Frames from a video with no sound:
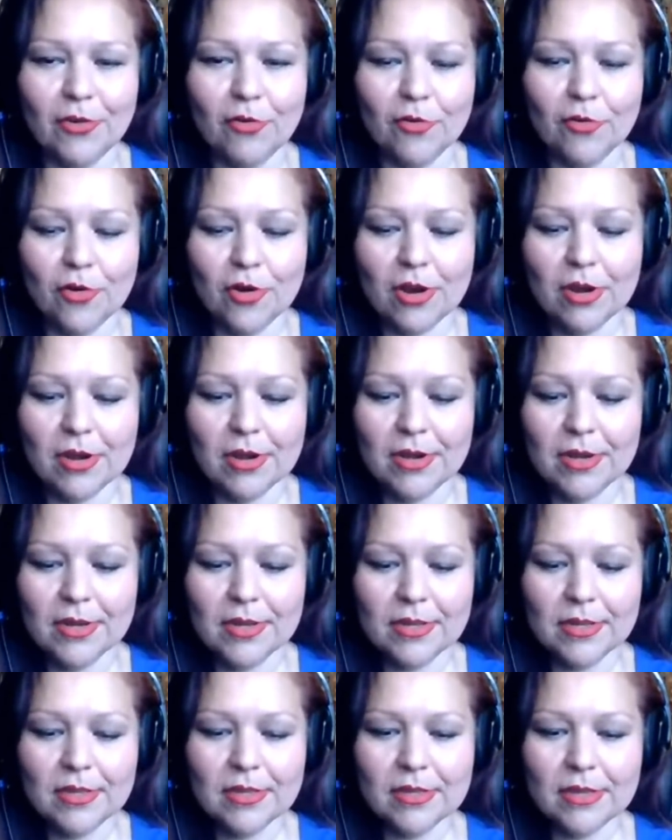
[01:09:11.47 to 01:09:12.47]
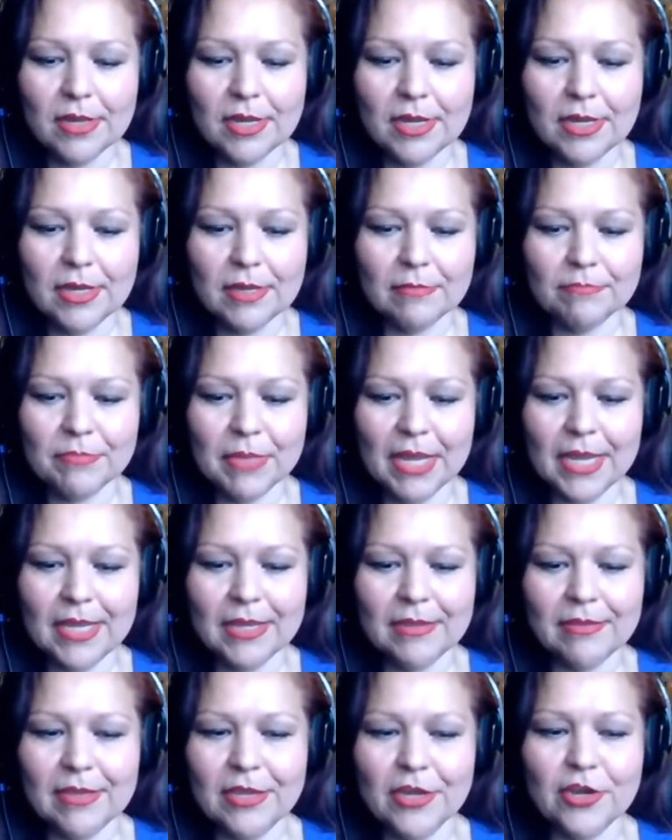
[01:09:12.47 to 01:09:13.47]
Or
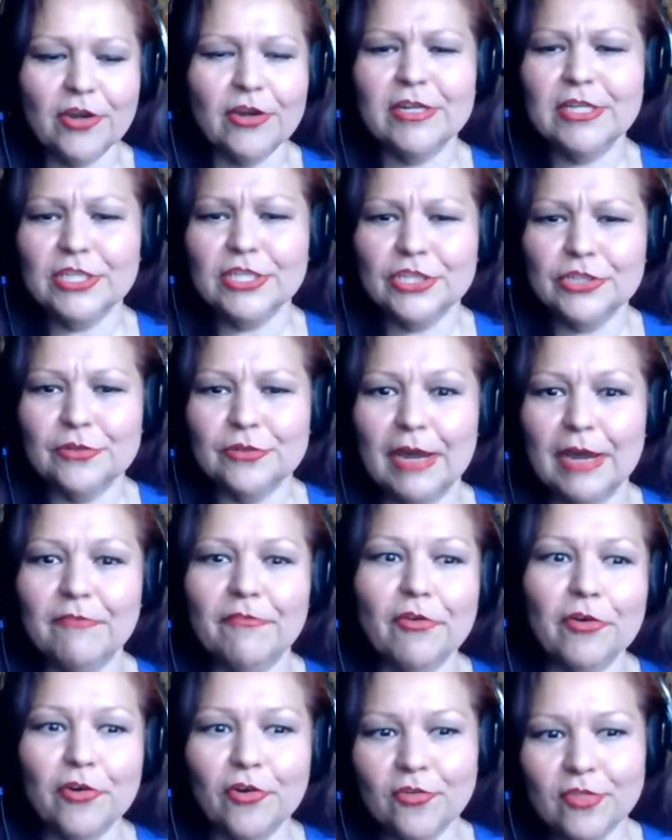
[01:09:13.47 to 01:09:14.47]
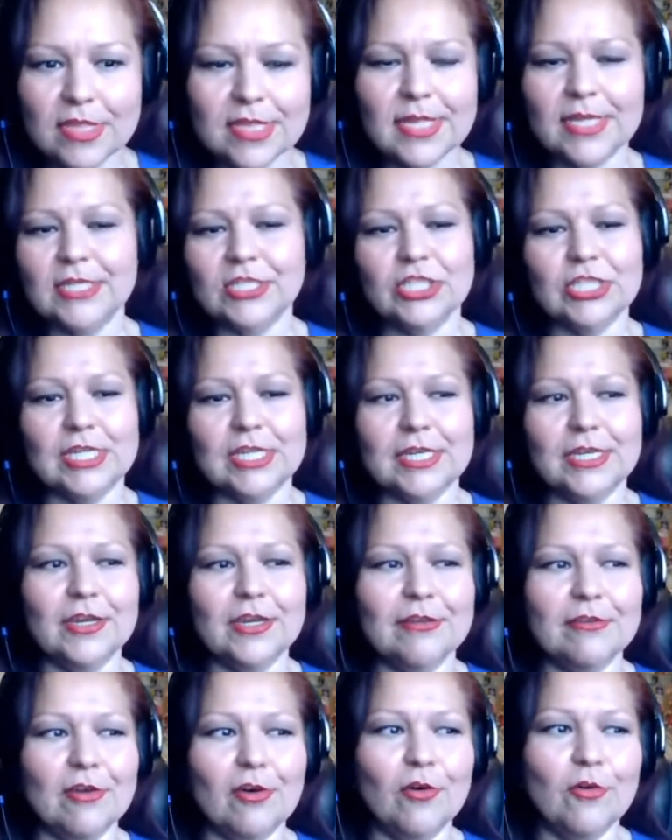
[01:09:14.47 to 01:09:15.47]
I encourage you, have your own
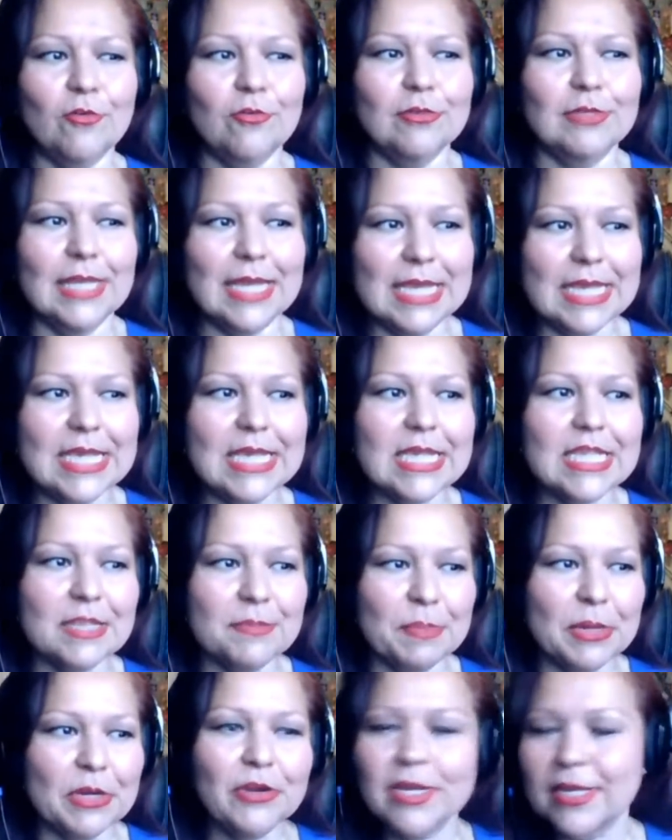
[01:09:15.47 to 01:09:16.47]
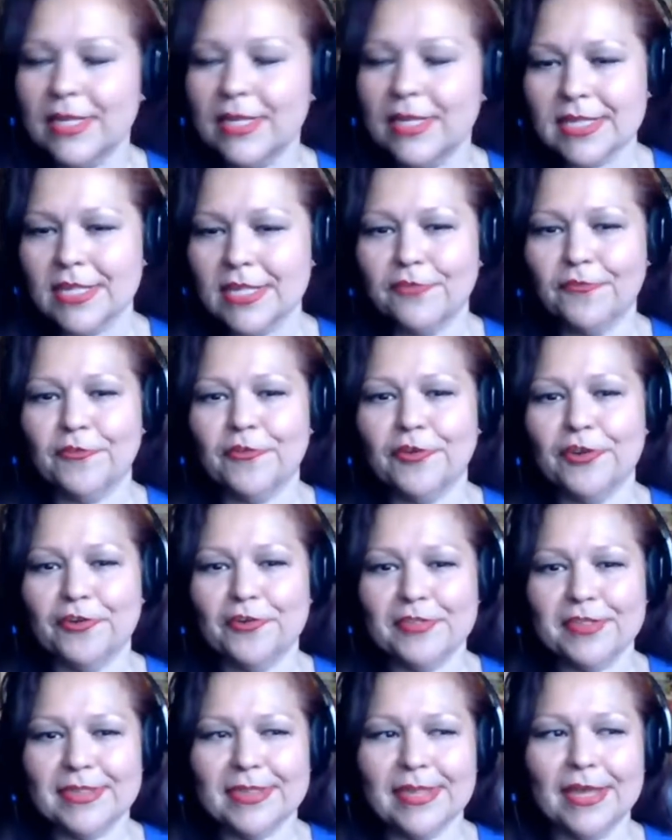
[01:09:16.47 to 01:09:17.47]
session. Go like experience this for
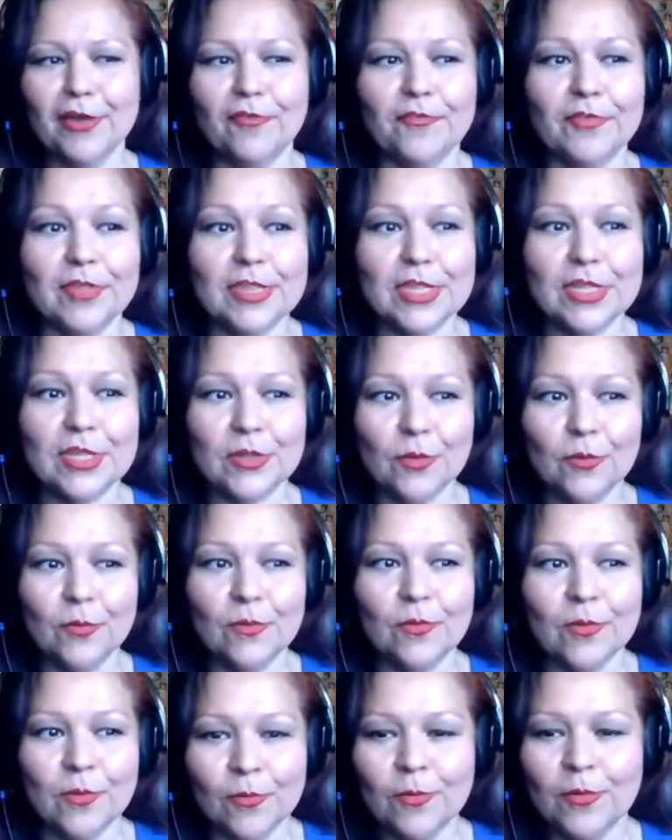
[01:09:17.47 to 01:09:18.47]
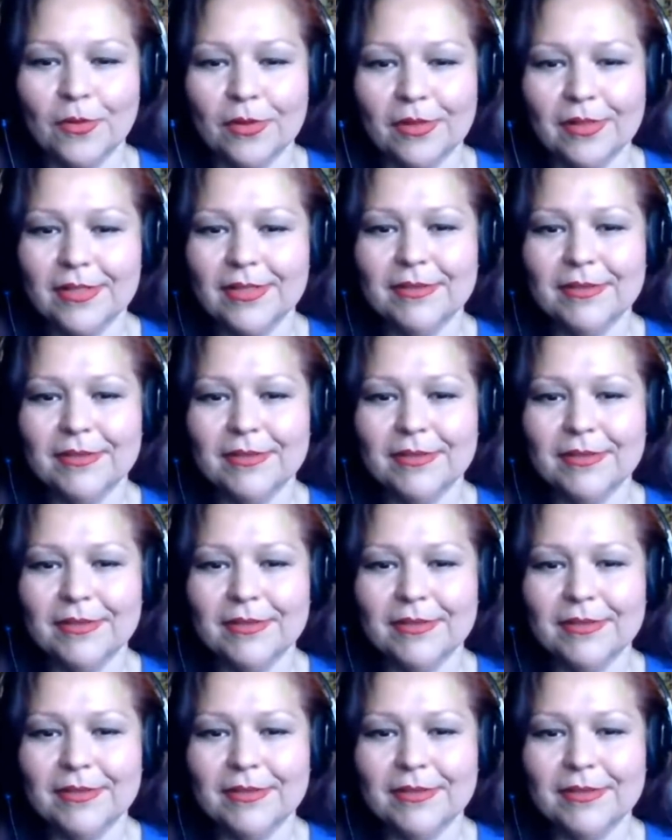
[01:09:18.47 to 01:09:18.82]
yourself. It's so cool.